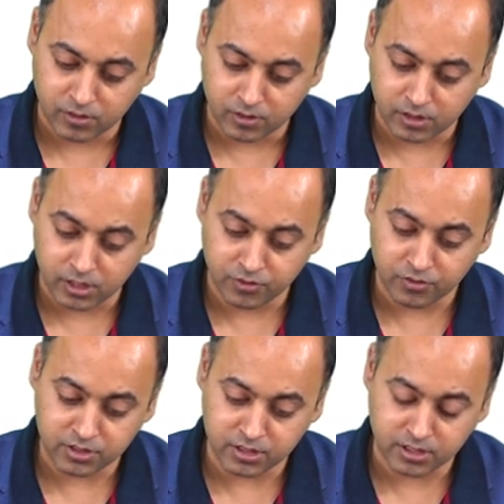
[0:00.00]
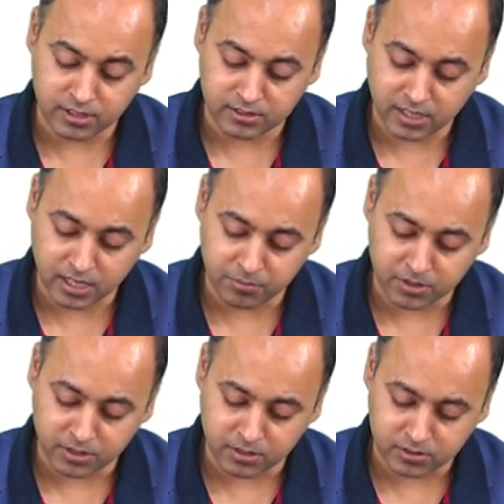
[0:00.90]
The deficient enzyme
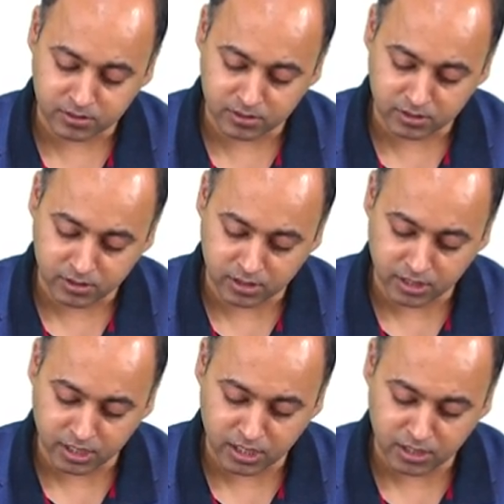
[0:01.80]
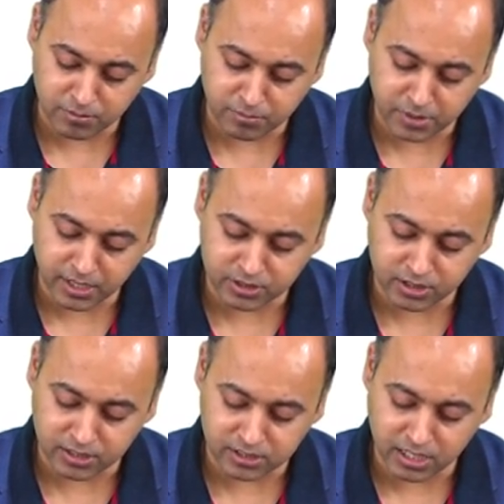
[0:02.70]
is the
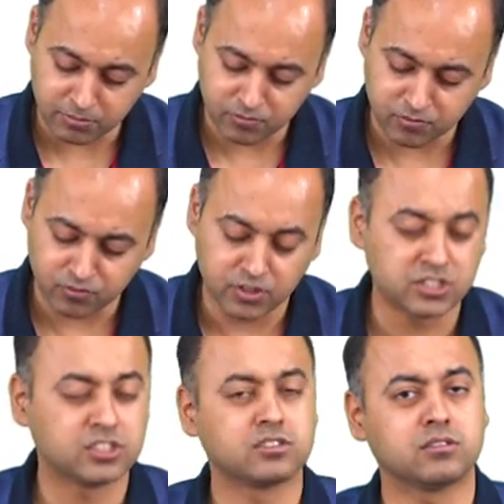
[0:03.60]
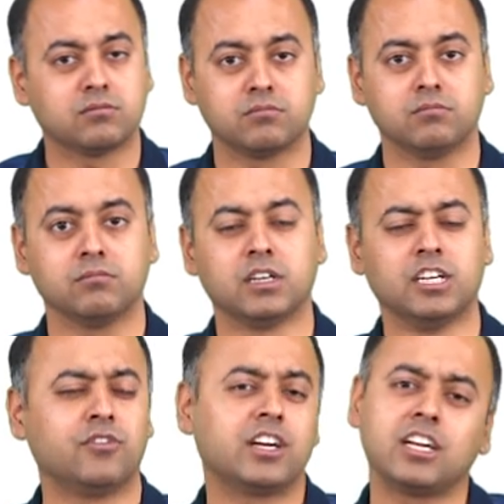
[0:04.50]
debranching enzyme, which is
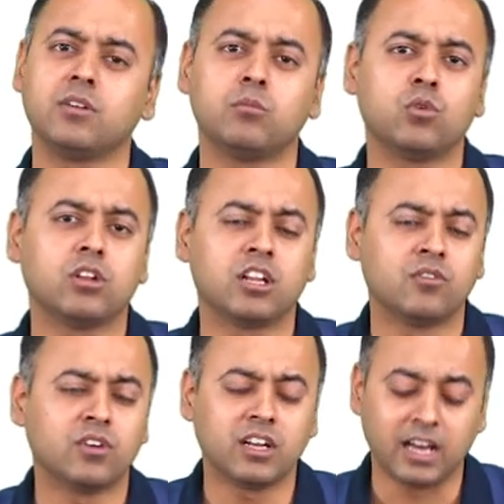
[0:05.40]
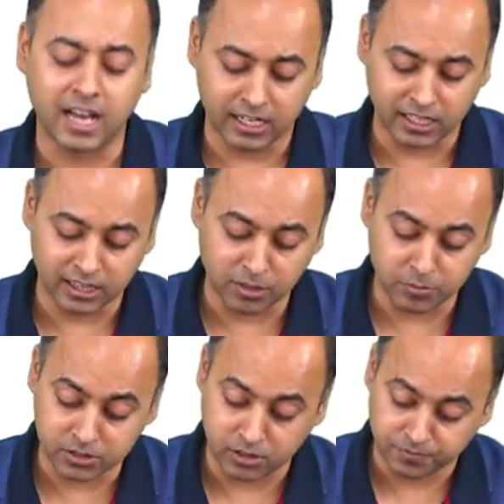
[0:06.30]
defective in both liver and in the
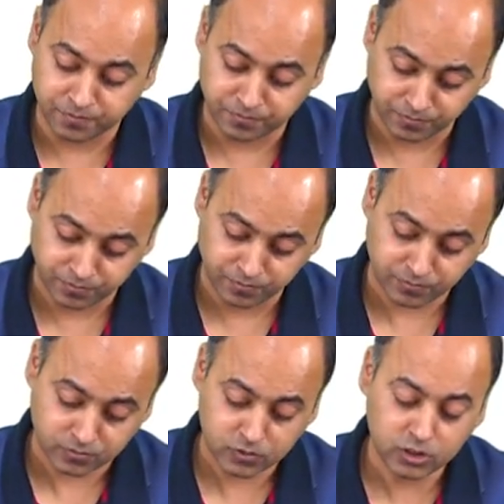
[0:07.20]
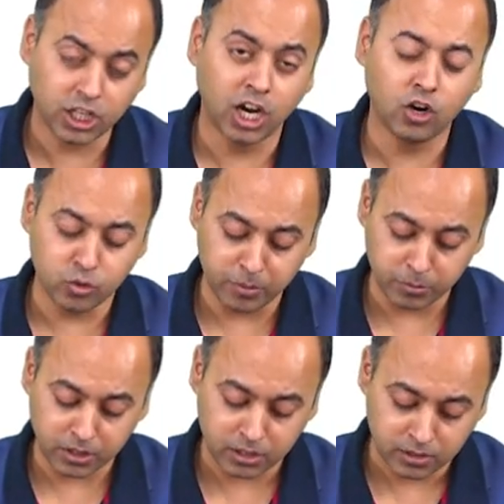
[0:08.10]
muscle. How to
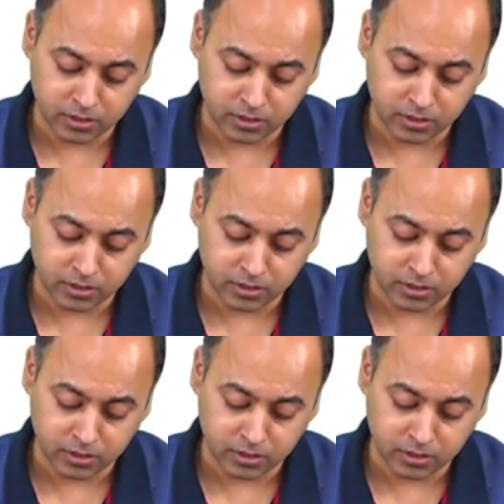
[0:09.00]
remember?